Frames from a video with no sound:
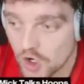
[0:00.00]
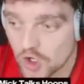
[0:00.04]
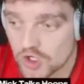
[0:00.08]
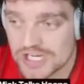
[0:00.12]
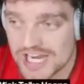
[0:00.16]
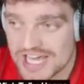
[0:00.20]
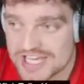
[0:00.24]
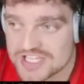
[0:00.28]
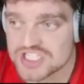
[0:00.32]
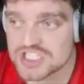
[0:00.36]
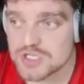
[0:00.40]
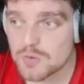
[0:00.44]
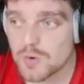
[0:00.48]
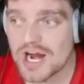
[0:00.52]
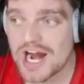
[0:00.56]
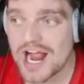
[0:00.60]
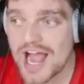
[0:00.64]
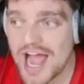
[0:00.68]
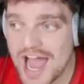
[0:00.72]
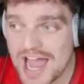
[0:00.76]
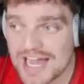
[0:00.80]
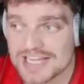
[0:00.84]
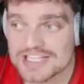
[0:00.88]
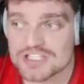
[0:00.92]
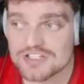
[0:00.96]
unless you are
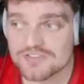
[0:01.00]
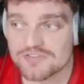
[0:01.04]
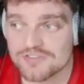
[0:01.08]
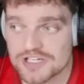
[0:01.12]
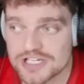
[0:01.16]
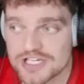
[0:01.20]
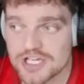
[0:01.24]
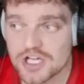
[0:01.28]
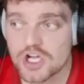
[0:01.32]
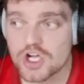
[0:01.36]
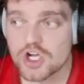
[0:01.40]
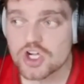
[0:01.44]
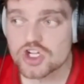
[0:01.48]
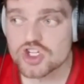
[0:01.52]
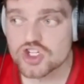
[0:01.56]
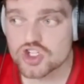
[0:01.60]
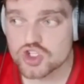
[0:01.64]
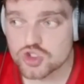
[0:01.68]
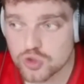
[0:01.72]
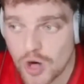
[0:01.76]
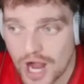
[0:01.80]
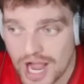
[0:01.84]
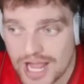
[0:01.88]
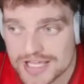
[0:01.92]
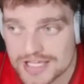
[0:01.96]
actively
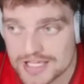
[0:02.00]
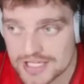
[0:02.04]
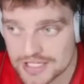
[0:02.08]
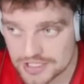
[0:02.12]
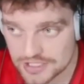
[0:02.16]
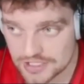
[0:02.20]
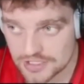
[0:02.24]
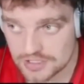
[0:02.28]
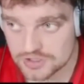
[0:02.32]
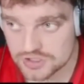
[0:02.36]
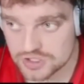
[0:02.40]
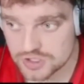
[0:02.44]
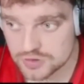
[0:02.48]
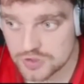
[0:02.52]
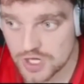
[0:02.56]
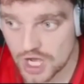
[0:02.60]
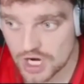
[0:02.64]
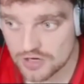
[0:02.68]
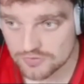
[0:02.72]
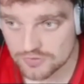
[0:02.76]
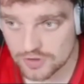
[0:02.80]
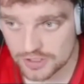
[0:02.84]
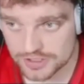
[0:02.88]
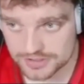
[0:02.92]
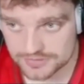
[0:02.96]
trying to
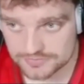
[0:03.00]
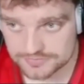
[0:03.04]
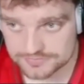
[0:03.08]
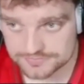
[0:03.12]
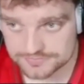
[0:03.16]
not run.